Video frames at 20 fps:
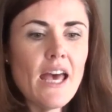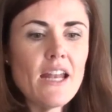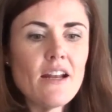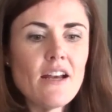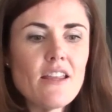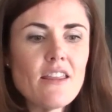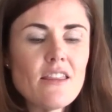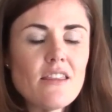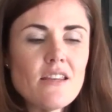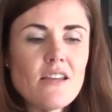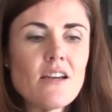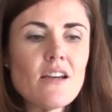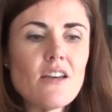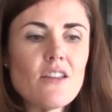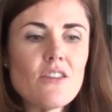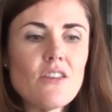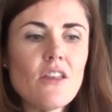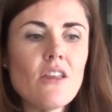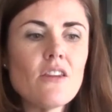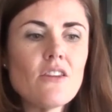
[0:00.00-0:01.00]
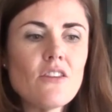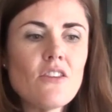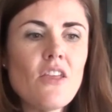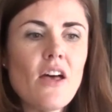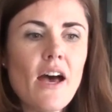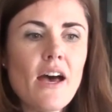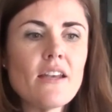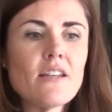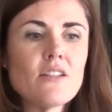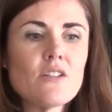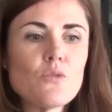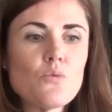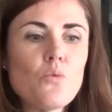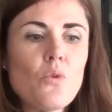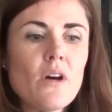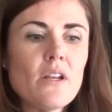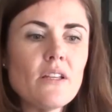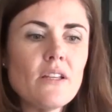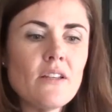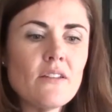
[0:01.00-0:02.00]
And I think that that is
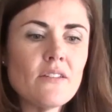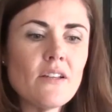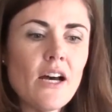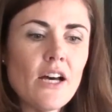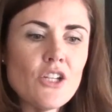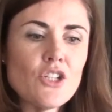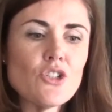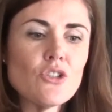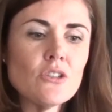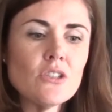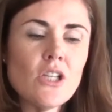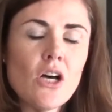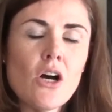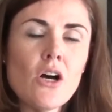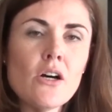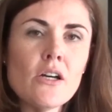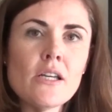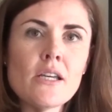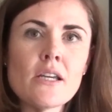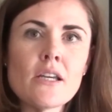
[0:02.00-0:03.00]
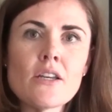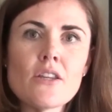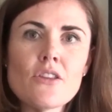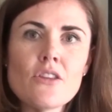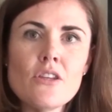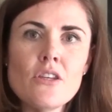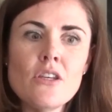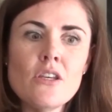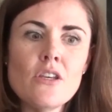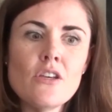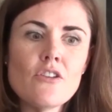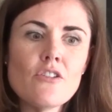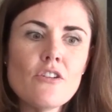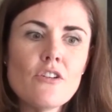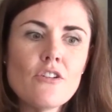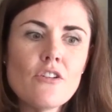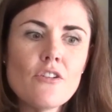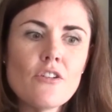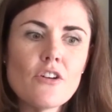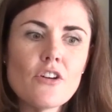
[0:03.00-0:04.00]
what is underlying the
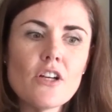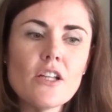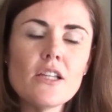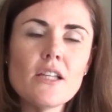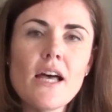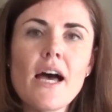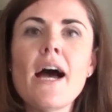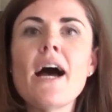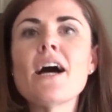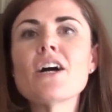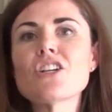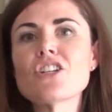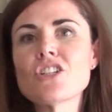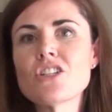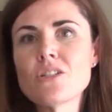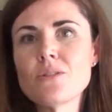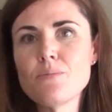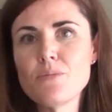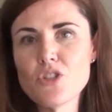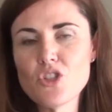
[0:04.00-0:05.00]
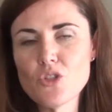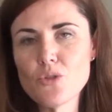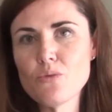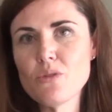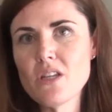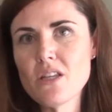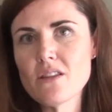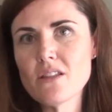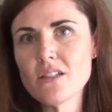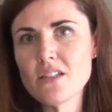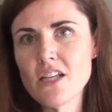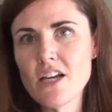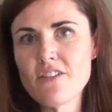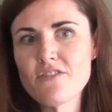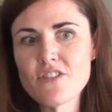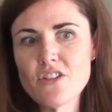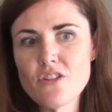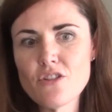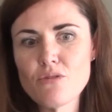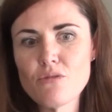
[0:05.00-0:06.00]
clash between the
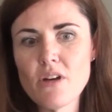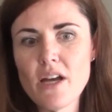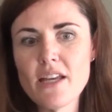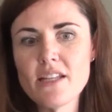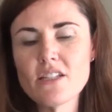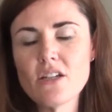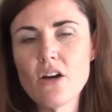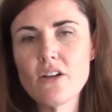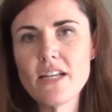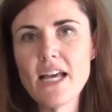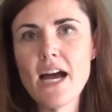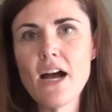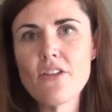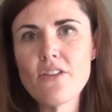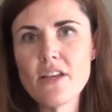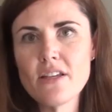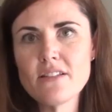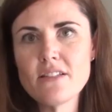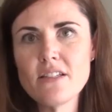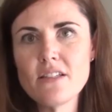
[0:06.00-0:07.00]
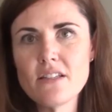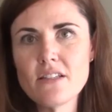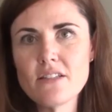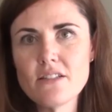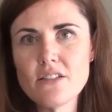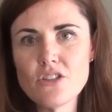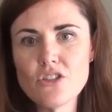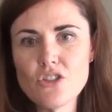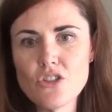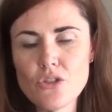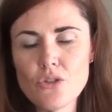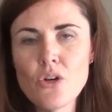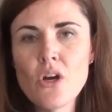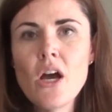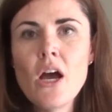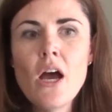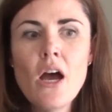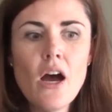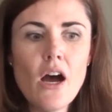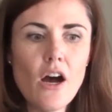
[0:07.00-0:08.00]
left and the right on how they see this issue
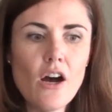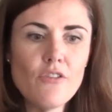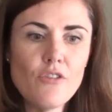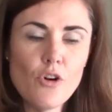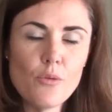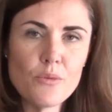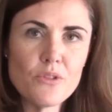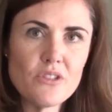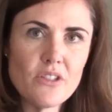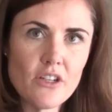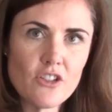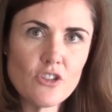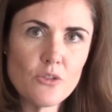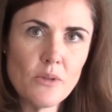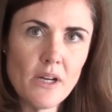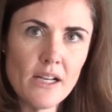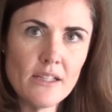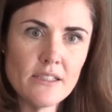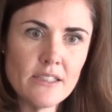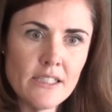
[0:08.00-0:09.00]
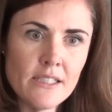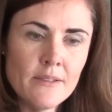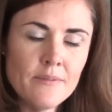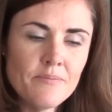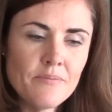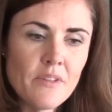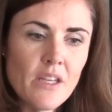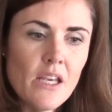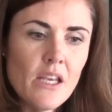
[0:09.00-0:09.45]
of homosexuality.